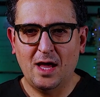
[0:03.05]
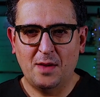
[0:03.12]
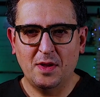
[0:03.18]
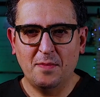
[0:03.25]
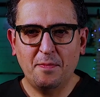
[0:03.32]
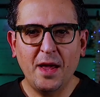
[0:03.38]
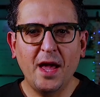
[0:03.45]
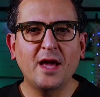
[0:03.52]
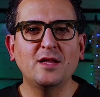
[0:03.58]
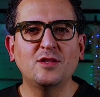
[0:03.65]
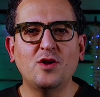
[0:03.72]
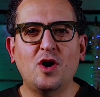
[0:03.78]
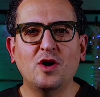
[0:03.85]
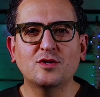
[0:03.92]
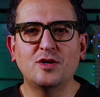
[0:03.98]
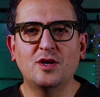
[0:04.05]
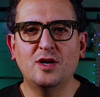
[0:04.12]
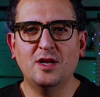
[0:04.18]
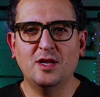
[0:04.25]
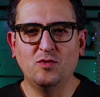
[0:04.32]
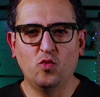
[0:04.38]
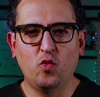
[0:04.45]
I'm a pain doctor
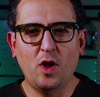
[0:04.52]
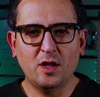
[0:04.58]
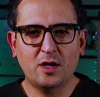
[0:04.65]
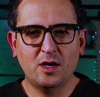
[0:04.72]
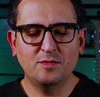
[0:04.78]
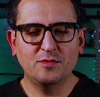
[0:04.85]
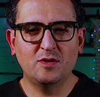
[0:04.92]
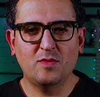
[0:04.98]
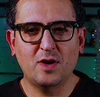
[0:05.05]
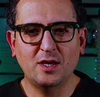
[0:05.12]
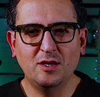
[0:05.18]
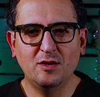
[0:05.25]
and welcome to my